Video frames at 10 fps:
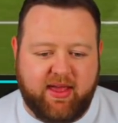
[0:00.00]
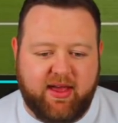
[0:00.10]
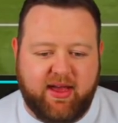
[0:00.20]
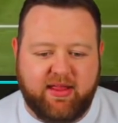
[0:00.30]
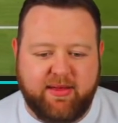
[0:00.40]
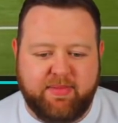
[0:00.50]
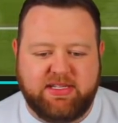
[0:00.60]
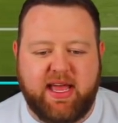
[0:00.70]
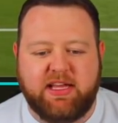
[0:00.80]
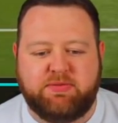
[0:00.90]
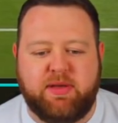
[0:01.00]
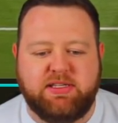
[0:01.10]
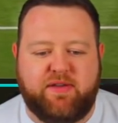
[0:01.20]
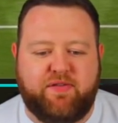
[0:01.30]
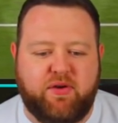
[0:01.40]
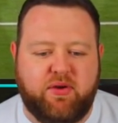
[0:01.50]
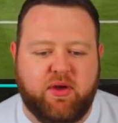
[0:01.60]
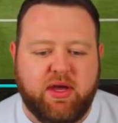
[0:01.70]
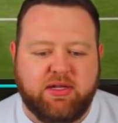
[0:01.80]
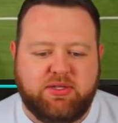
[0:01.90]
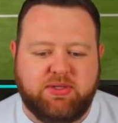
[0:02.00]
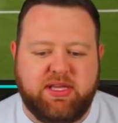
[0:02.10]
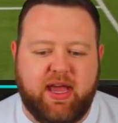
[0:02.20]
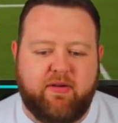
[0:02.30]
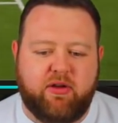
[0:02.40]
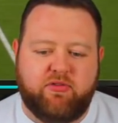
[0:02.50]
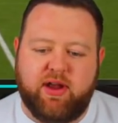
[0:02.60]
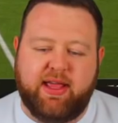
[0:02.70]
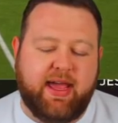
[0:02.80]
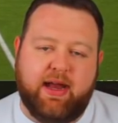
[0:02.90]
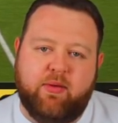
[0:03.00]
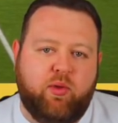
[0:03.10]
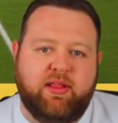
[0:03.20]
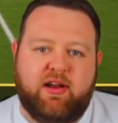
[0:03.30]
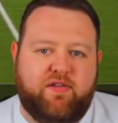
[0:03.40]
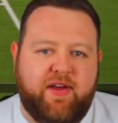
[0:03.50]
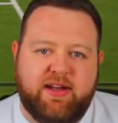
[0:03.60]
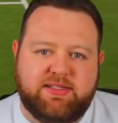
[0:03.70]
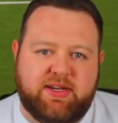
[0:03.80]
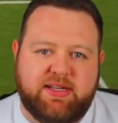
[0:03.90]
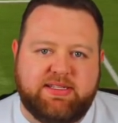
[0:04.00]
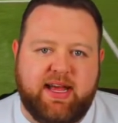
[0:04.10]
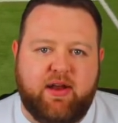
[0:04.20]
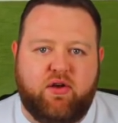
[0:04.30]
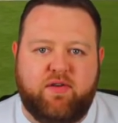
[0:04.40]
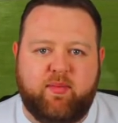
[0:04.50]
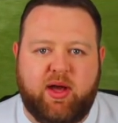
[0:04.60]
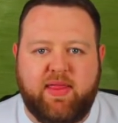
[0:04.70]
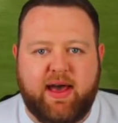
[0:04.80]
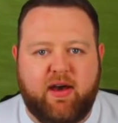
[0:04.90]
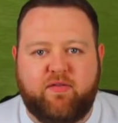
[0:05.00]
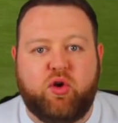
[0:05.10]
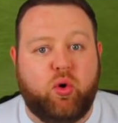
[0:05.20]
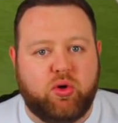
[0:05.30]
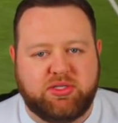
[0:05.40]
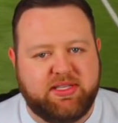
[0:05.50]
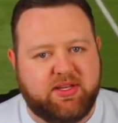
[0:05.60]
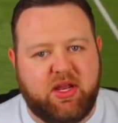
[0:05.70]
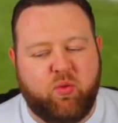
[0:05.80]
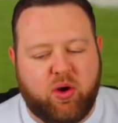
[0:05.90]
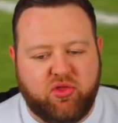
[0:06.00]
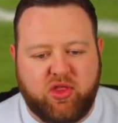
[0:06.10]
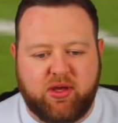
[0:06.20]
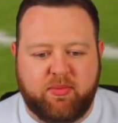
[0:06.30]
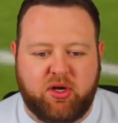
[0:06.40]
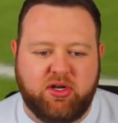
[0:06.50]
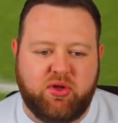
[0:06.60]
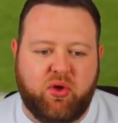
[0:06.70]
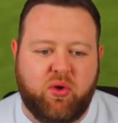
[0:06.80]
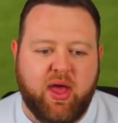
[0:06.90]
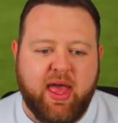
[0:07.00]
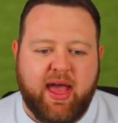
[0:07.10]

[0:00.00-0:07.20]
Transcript: Uh, then Mateus plays it through to Thierry Henry again. And when the defenders are going to stand off him like that, of course, there's only one thing I'm going to do.